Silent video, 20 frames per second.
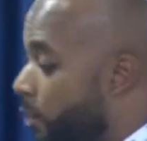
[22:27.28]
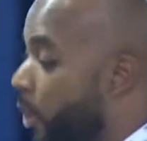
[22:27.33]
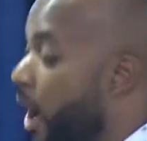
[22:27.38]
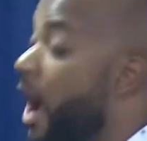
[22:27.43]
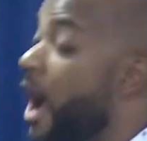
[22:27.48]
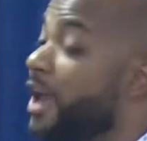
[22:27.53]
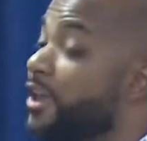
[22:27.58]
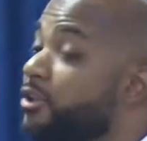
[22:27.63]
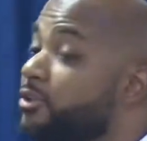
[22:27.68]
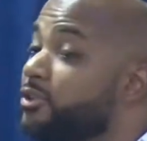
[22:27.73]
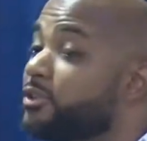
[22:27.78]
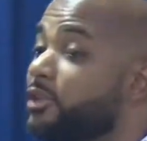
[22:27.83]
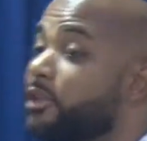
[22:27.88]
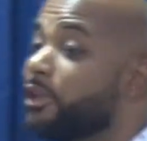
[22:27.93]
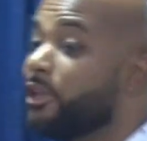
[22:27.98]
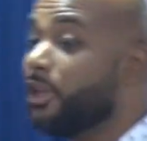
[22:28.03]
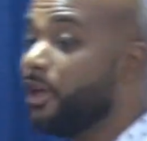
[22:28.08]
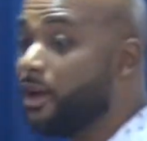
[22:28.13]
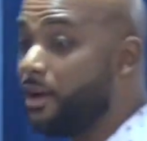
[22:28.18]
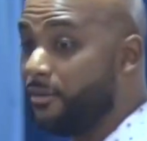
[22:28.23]
I used to
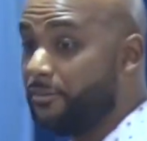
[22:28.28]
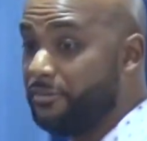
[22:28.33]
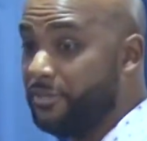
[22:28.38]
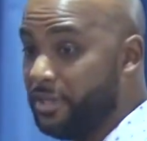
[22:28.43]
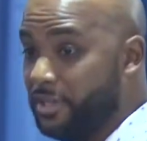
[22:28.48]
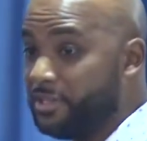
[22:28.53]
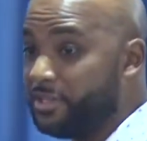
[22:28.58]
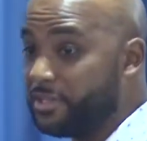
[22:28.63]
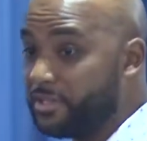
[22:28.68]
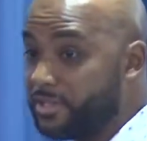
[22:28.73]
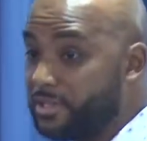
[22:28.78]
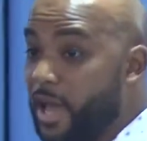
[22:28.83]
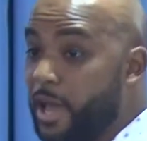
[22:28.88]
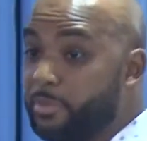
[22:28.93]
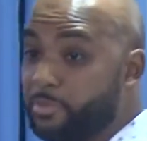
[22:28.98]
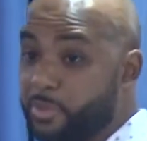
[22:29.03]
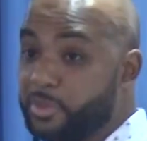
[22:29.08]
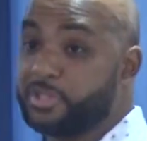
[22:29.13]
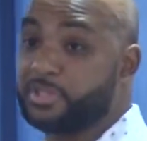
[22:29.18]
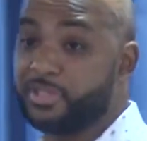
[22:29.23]
love these
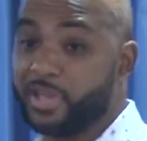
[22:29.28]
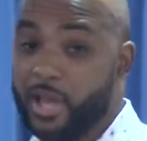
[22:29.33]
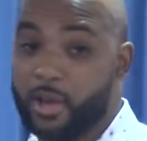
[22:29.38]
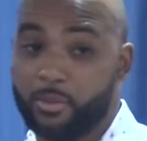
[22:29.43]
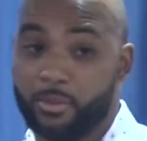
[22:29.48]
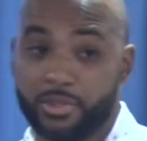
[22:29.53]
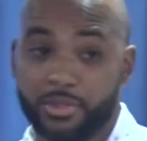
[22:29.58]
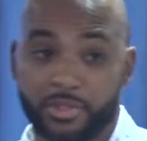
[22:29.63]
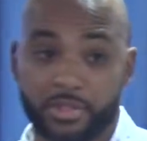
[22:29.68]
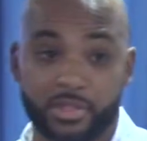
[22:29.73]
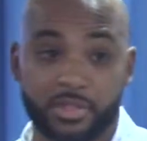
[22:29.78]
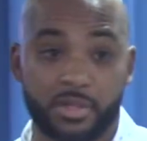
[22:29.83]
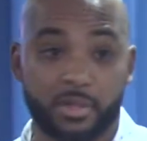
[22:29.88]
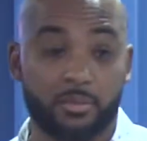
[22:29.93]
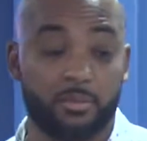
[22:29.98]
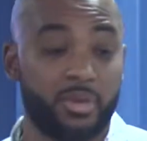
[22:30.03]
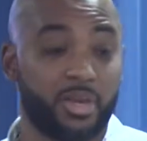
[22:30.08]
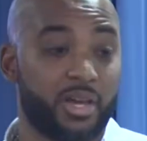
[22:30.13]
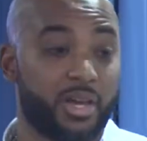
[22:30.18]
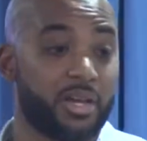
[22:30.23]
type of sandwiches
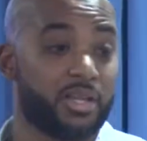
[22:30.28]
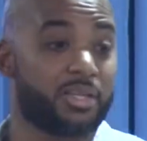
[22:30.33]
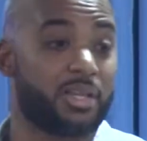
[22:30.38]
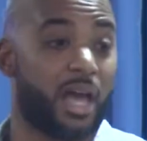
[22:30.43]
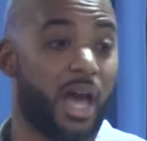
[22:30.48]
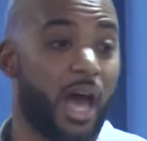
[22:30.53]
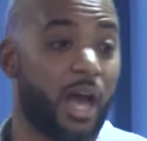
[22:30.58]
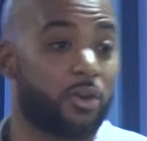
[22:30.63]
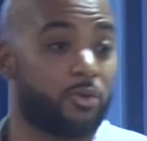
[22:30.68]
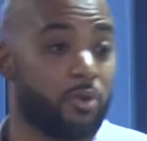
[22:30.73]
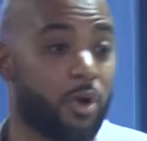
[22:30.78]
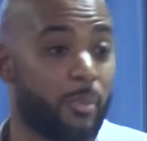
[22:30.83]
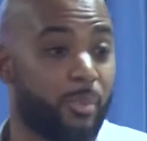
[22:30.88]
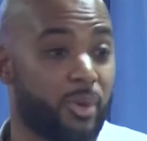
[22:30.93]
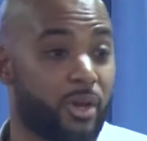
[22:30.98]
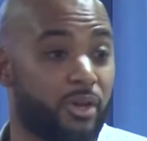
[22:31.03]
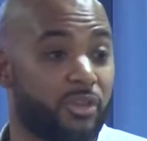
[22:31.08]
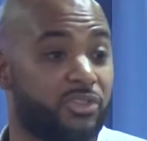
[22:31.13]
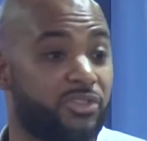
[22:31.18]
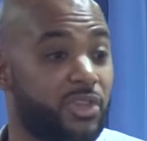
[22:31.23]
because I grew up
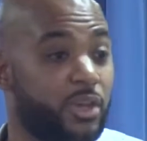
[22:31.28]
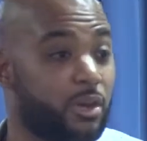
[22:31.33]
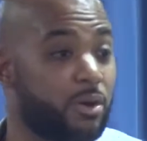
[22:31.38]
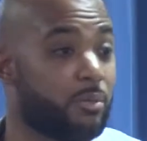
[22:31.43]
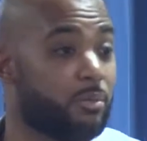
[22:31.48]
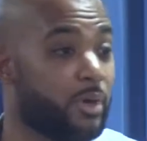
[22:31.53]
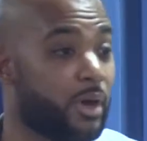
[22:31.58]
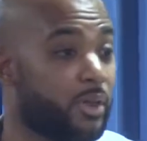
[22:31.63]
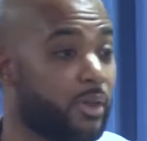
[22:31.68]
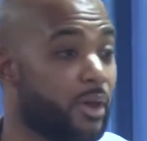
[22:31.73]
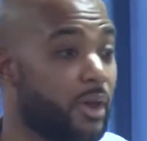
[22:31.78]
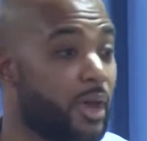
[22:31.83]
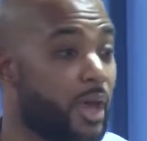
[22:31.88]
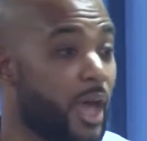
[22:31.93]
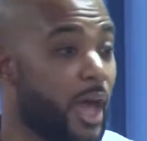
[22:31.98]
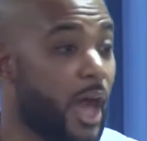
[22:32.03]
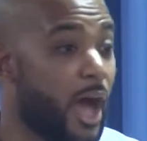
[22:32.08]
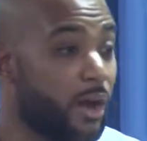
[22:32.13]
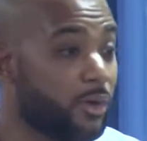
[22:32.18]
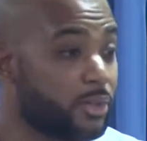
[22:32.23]
in a single mother
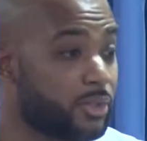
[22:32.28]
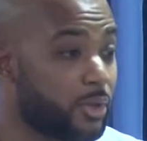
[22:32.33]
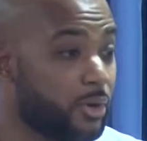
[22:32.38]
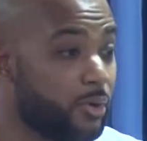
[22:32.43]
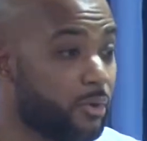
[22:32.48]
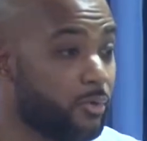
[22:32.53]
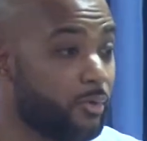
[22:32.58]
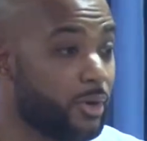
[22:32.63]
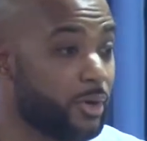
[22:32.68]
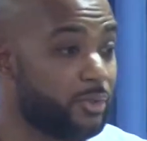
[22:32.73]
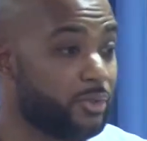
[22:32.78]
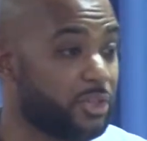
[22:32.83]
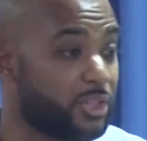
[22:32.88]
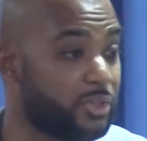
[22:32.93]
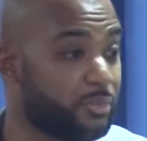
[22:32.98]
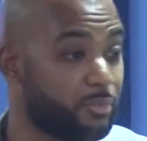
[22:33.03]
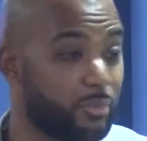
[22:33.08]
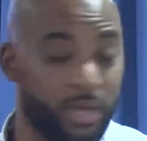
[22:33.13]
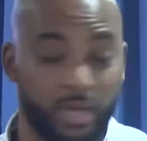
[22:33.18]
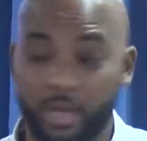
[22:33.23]
household where it was
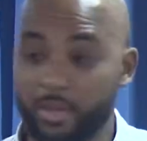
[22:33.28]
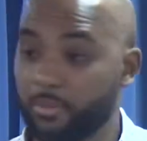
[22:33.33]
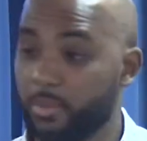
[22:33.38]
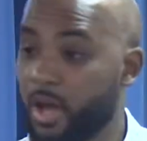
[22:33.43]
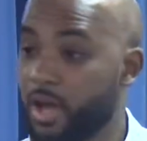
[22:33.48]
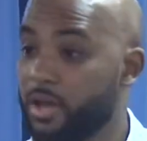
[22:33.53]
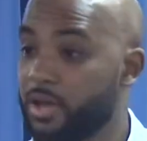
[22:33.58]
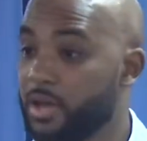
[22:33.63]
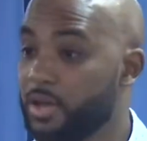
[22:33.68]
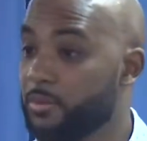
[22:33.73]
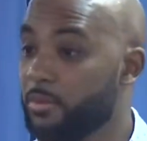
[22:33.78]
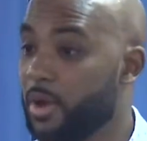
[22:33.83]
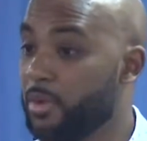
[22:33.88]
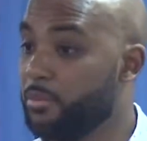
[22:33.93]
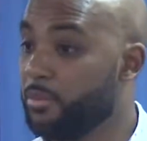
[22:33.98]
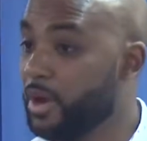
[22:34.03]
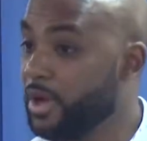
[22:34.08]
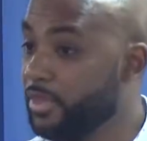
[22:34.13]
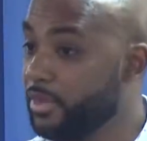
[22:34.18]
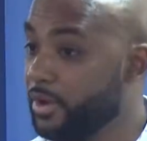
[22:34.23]
just me, my, my
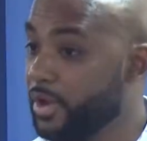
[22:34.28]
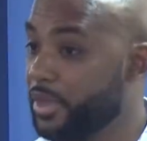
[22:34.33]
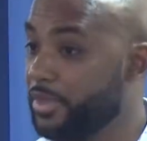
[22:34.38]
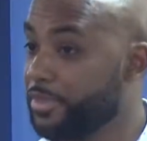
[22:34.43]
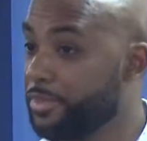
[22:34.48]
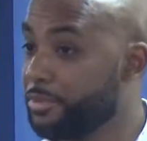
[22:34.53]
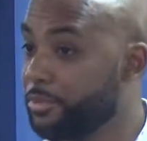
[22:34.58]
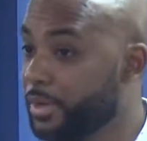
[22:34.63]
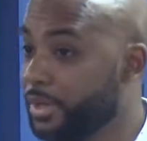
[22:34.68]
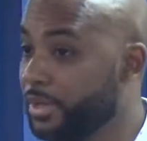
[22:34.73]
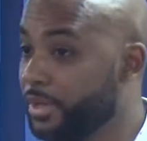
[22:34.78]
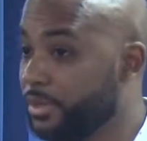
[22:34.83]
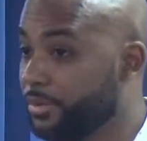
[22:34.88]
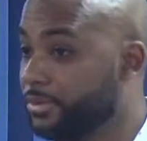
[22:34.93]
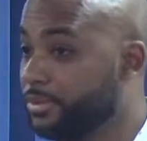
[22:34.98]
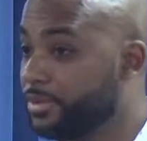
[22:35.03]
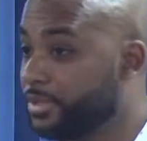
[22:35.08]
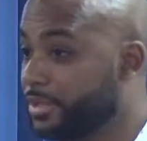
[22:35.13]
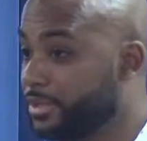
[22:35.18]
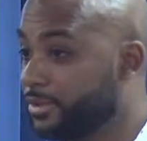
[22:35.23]
mother, and three
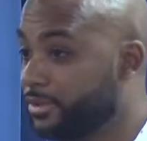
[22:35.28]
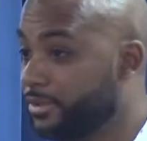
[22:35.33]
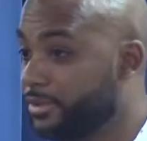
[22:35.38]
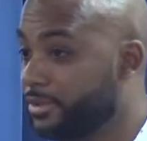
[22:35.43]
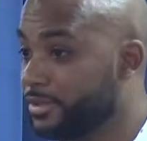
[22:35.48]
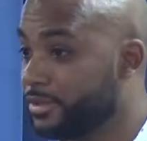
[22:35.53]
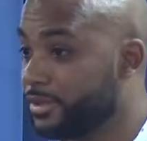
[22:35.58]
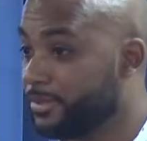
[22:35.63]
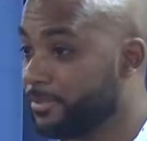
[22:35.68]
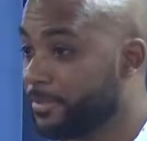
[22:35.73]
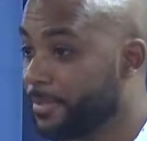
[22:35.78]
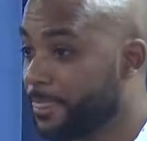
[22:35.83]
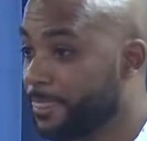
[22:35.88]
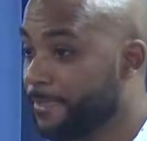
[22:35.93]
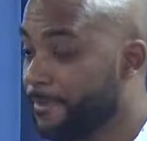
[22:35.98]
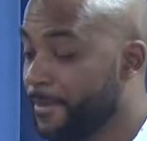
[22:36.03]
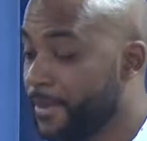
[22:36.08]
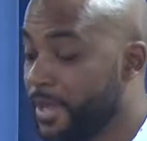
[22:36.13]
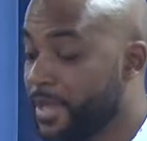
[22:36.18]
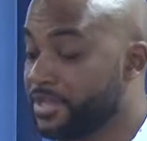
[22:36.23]
little sisters.
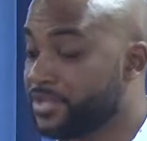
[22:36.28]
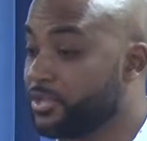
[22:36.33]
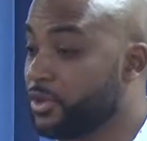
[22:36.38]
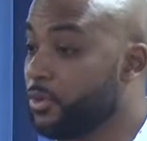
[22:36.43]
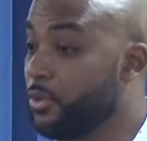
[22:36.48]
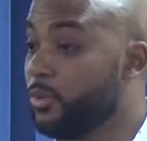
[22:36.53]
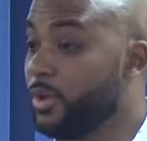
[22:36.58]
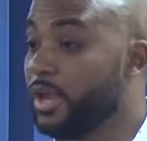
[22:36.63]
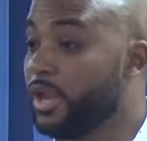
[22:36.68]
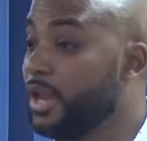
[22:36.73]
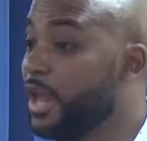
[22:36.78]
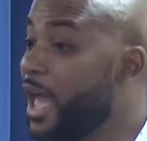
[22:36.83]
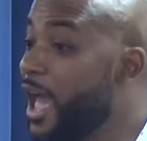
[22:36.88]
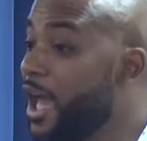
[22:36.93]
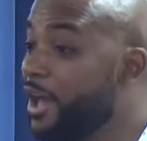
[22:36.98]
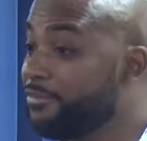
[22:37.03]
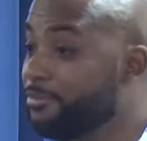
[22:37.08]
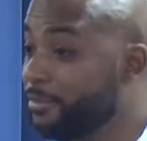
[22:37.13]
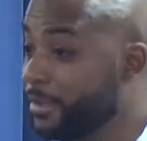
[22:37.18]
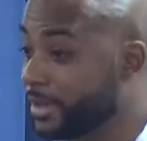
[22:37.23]
And so we didn't
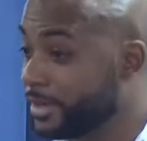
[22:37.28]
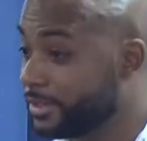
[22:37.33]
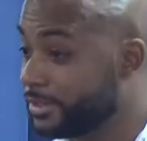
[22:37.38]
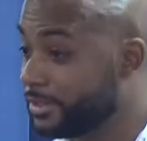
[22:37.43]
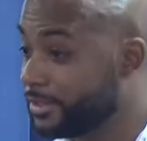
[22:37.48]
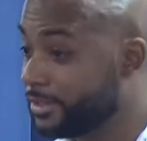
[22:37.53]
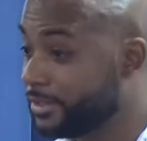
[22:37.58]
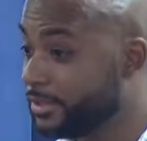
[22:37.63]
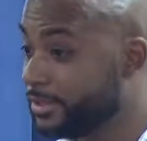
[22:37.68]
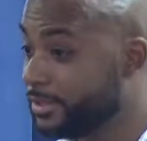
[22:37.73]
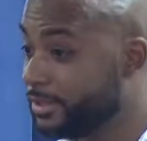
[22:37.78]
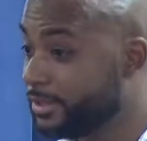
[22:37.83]
have much.